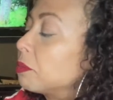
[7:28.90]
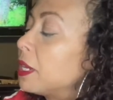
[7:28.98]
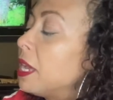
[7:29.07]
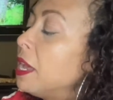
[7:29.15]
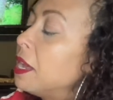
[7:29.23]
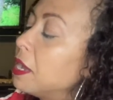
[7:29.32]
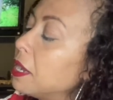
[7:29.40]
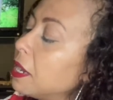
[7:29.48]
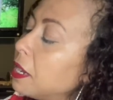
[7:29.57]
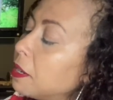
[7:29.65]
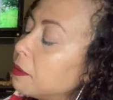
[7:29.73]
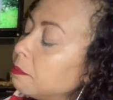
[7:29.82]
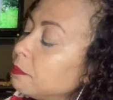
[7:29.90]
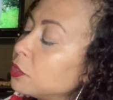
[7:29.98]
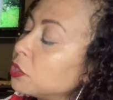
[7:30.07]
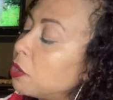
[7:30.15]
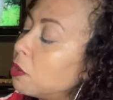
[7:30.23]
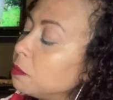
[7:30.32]
me um
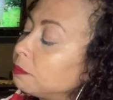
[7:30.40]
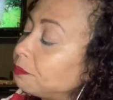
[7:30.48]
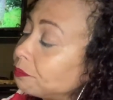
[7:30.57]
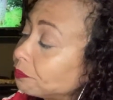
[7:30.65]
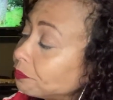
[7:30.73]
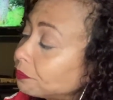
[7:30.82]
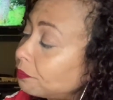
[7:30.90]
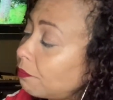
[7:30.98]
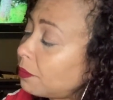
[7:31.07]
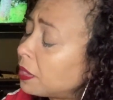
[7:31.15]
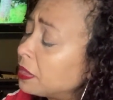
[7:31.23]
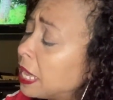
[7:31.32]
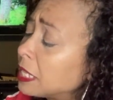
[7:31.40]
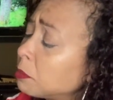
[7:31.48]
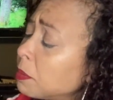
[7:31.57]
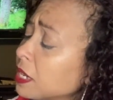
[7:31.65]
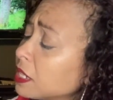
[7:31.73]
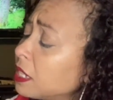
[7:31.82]
so that's
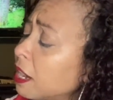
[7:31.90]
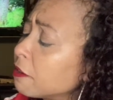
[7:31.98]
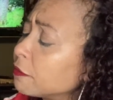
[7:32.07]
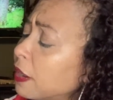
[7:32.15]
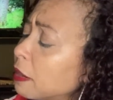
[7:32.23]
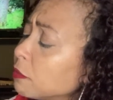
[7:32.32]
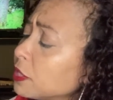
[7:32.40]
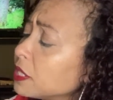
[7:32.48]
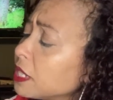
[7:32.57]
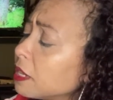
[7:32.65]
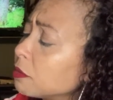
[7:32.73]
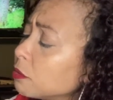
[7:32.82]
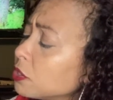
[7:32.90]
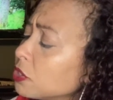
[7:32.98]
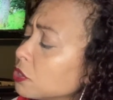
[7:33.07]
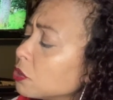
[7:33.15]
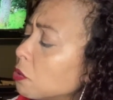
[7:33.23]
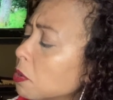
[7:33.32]
being clarified with death, which
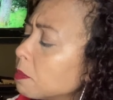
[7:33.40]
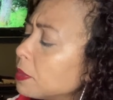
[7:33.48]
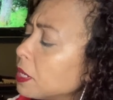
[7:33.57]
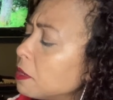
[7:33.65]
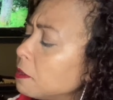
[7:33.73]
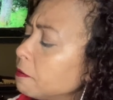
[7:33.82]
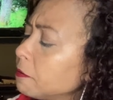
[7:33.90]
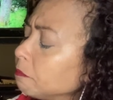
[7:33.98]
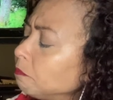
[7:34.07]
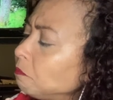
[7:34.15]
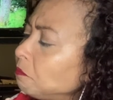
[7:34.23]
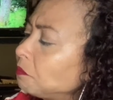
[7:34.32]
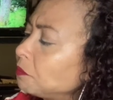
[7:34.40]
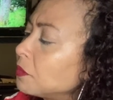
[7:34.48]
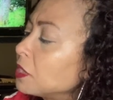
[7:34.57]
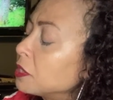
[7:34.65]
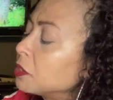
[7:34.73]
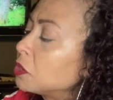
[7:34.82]
is Scorpio.
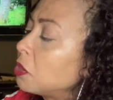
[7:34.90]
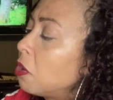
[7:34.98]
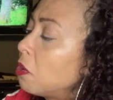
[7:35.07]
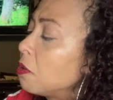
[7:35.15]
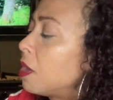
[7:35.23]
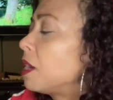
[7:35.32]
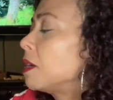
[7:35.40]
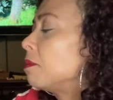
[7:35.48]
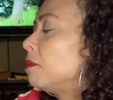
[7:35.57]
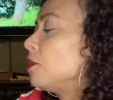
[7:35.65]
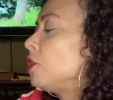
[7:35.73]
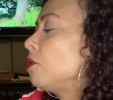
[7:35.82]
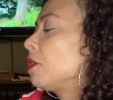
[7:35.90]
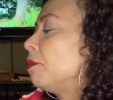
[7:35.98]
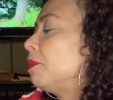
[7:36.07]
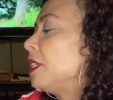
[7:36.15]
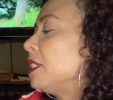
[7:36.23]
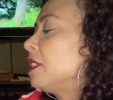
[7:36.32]
So um, you could
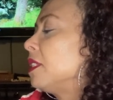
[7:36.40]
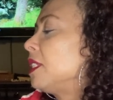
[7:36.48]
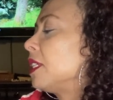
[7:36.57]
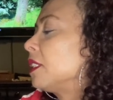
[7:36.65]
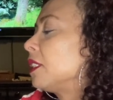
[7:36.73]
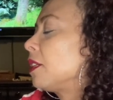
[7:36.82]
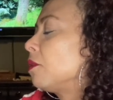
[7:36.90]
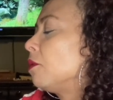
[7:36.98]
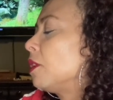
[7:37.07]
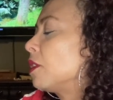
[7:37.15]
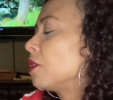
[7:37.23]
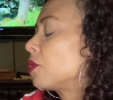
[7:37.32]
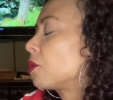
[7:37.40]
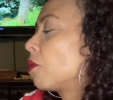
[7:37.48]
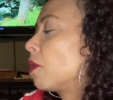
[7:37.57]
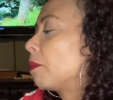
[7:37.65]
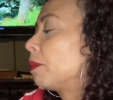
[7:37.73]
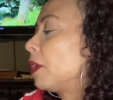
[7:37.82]
be dealing with
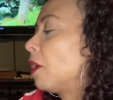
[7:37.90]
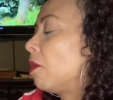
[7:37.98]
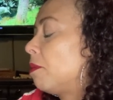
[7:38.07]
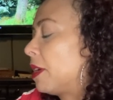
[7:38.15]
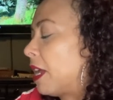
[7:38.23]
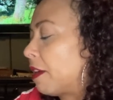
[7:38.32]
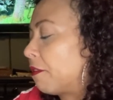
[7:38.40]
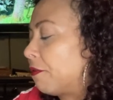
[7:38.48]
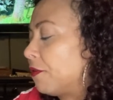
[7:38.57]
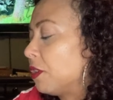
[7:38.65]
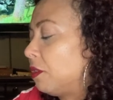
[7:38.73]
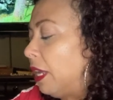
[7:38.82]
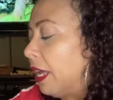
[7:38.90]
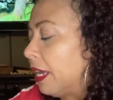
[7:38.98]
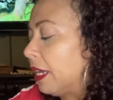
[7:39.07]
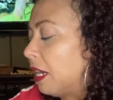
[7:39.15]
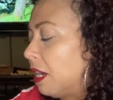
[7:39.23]
Scorpio, but I feel like